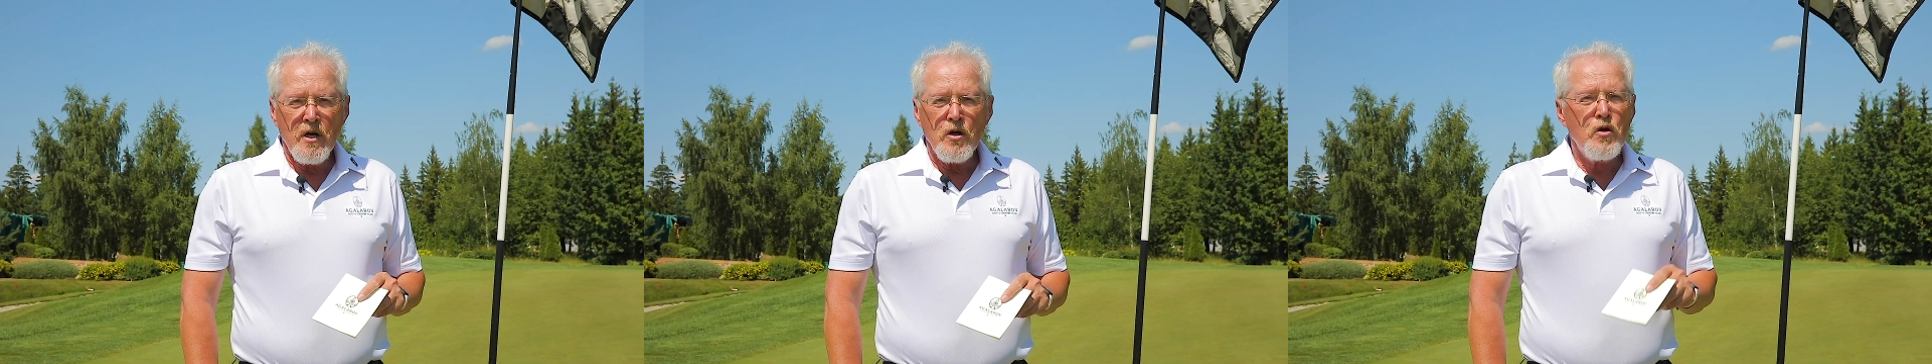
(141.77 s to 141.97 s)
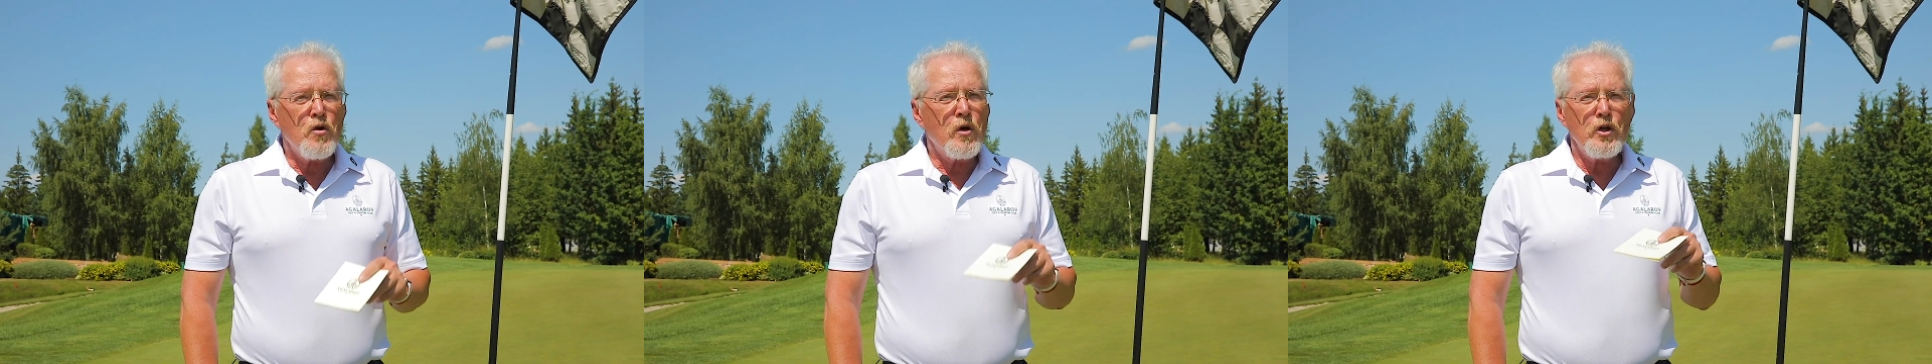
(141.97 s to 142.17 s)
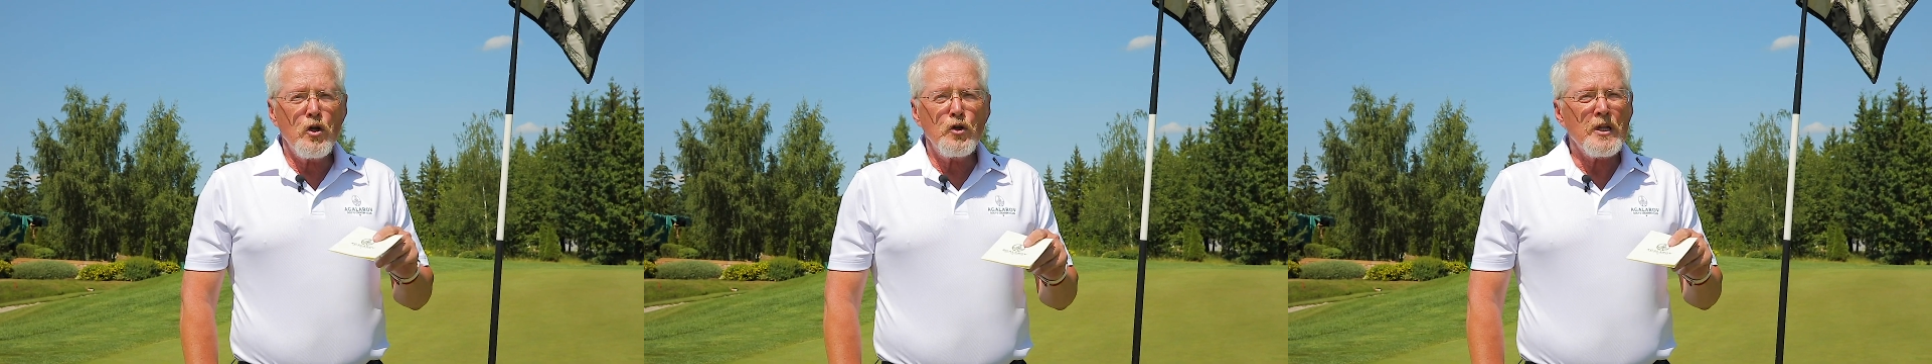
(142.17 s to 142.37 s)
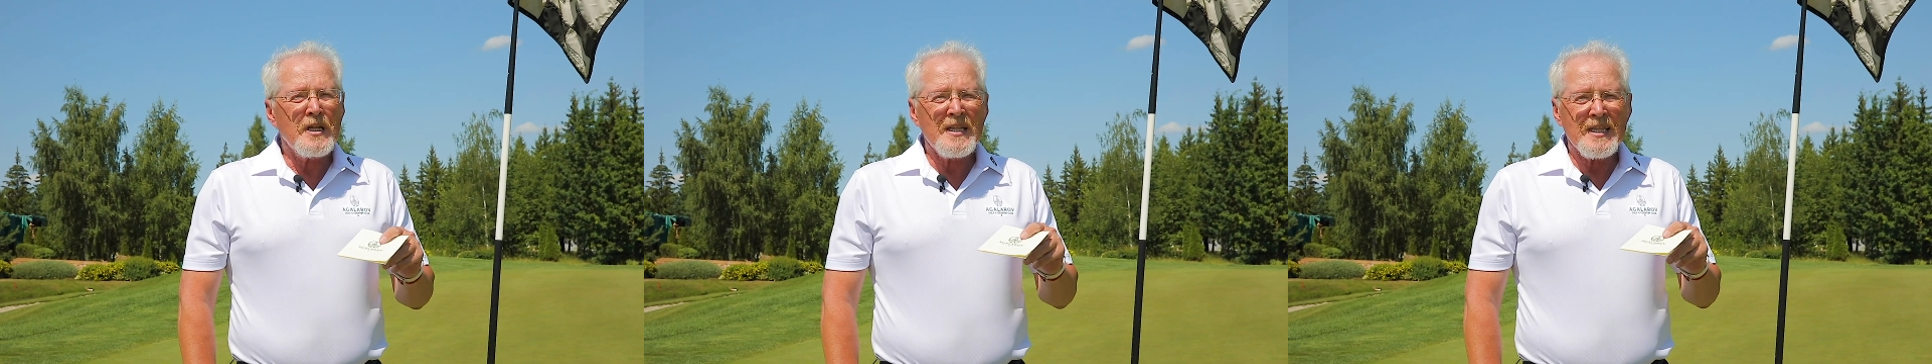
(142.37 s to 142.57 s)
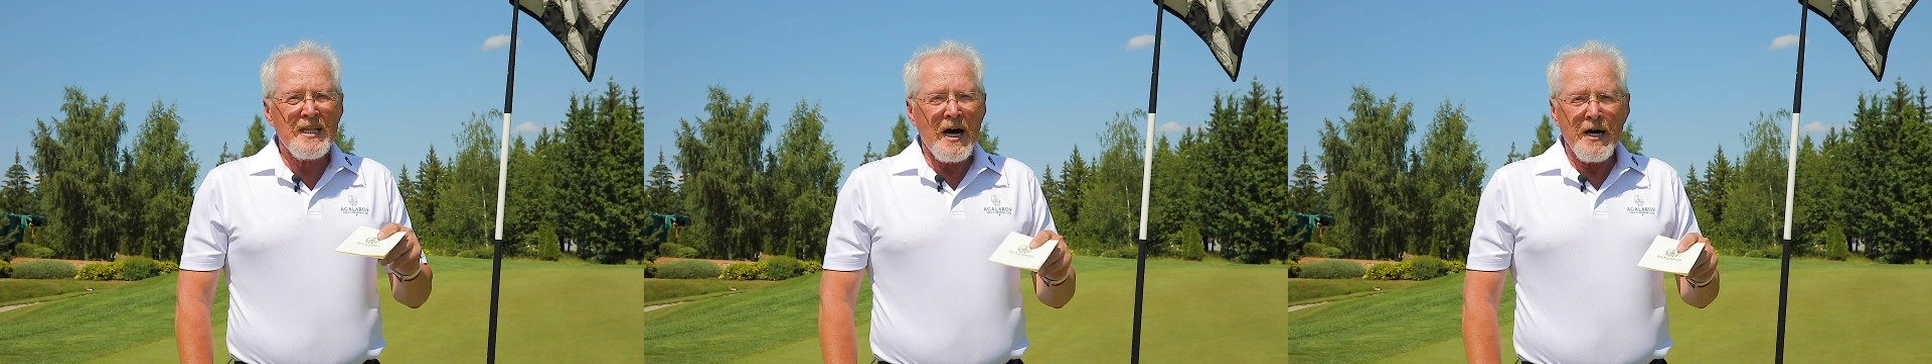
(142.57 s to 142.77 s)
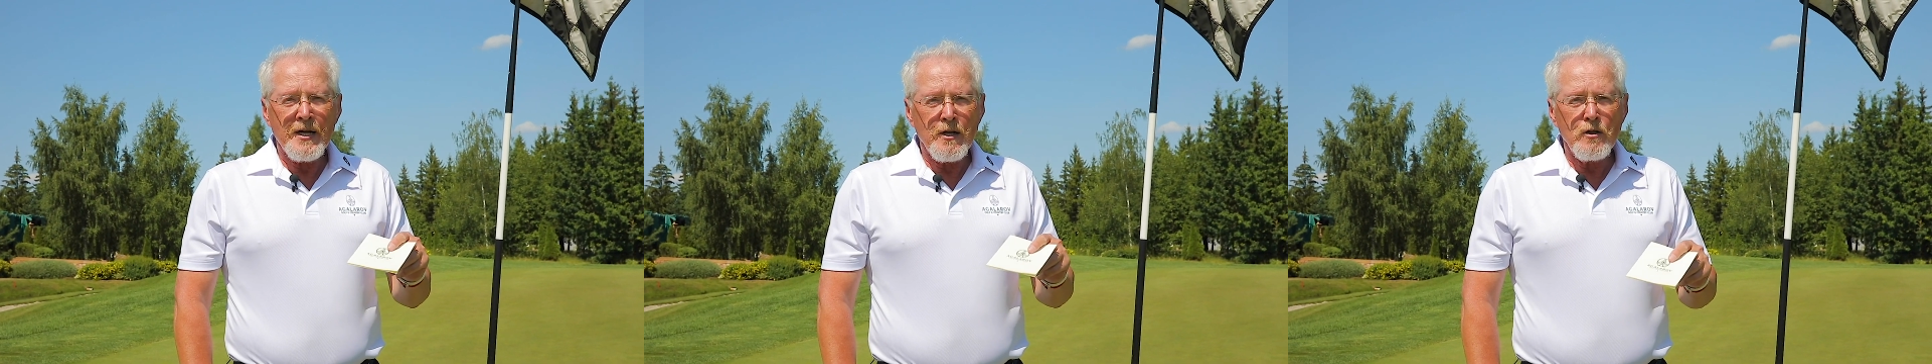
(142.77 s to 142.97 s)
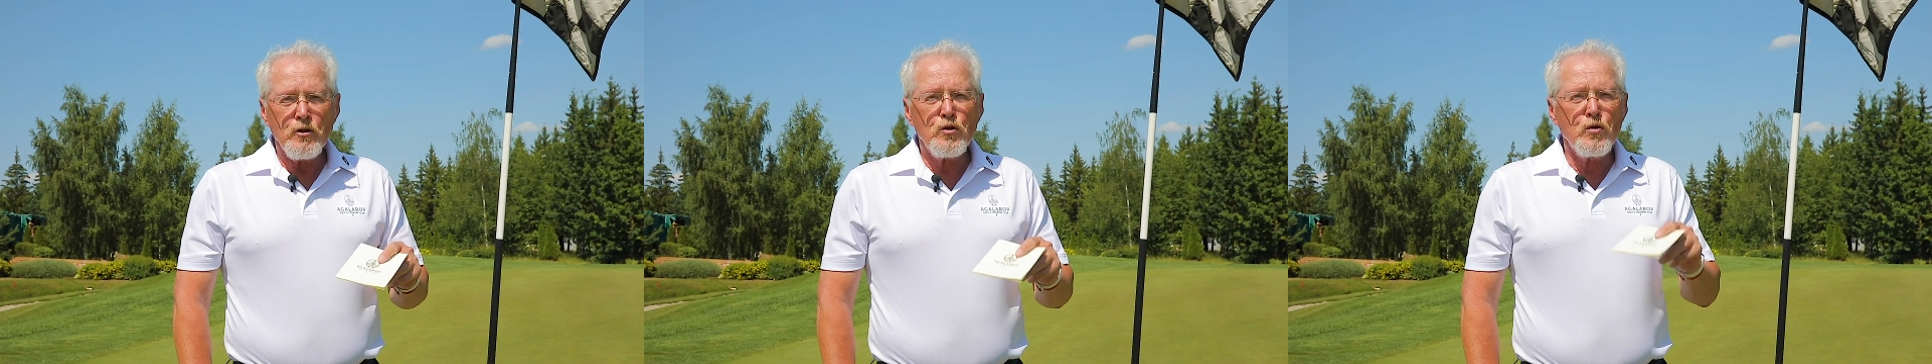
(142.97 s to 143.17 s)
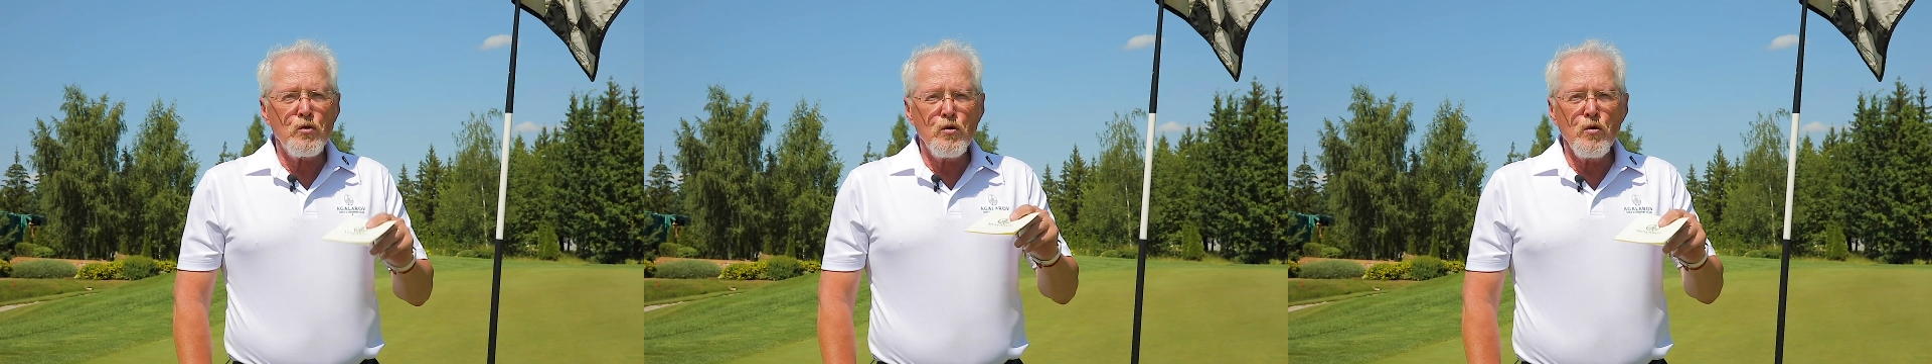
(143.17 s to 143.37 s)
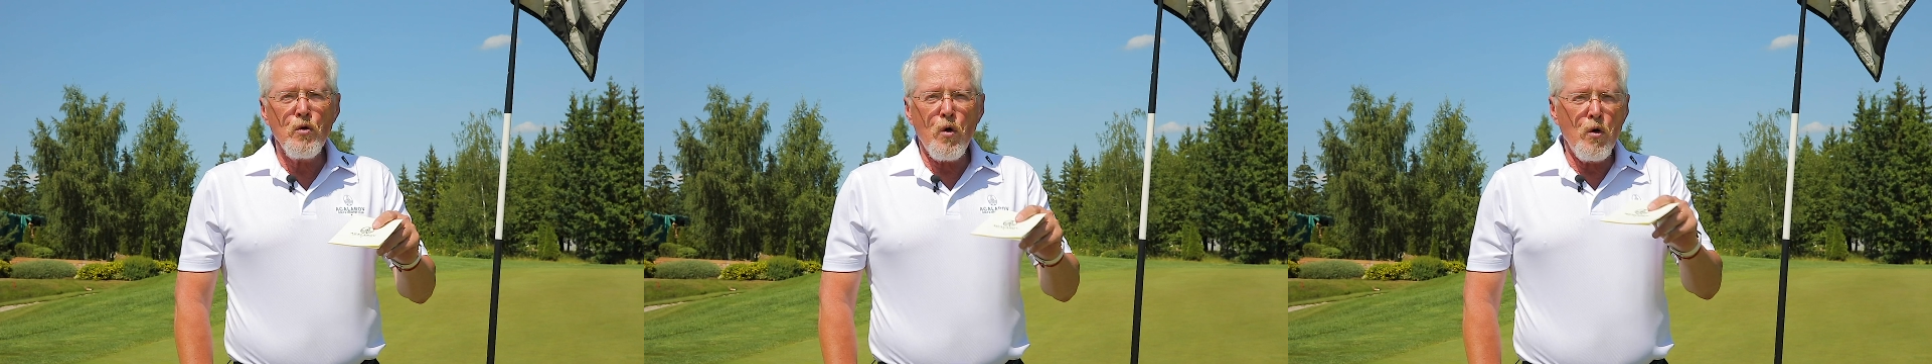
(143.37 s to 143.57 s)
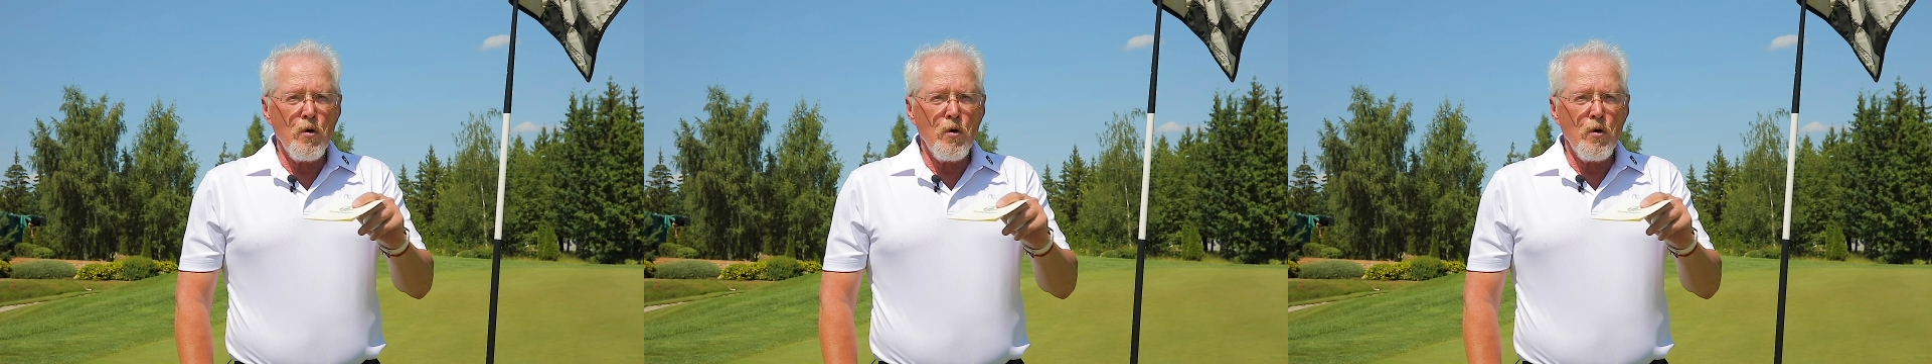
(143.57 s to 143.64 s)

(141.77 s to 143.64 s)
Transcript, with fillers: you are not entitled to do